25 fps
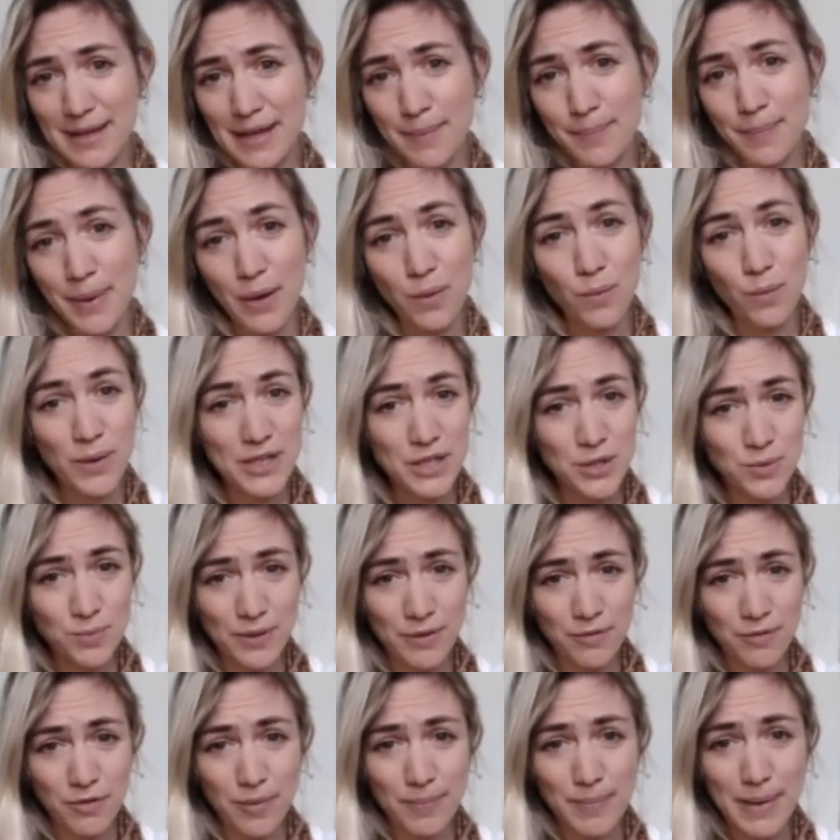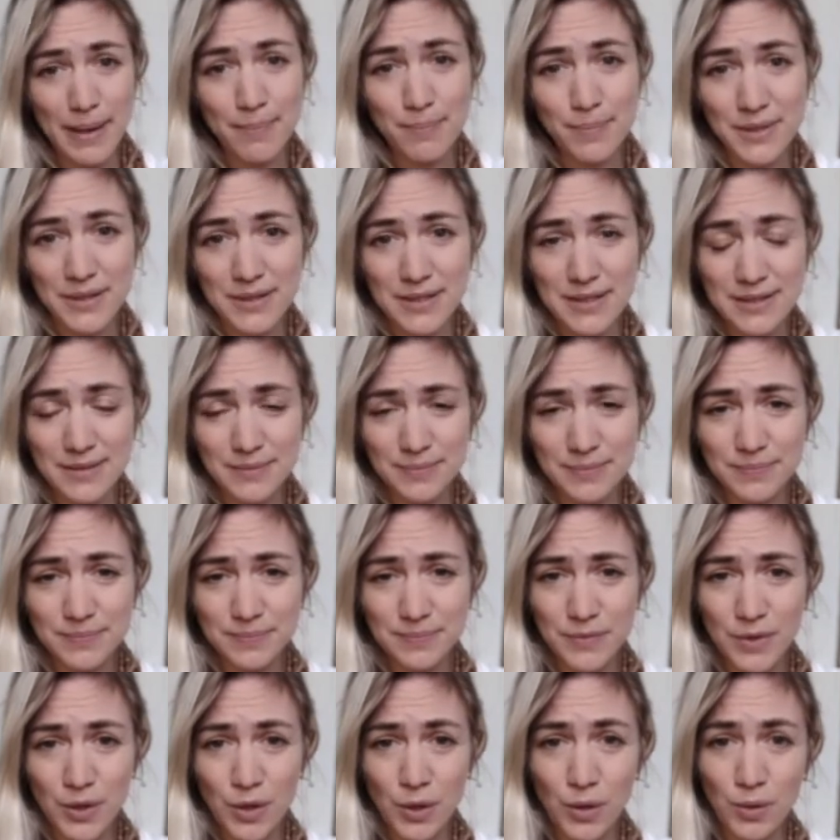by which we've remembered
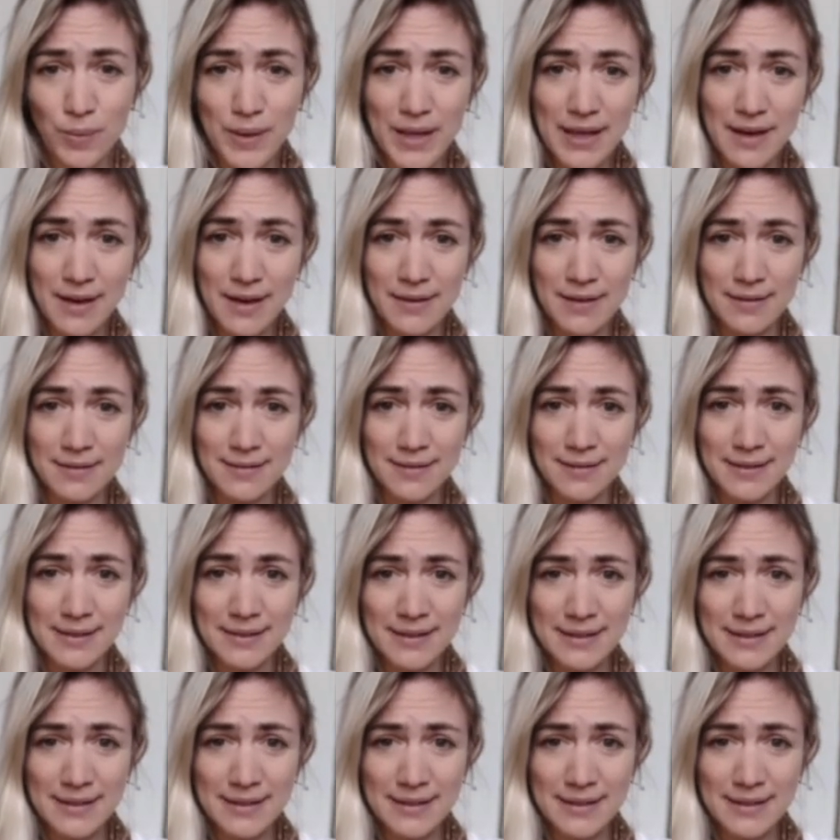who we are,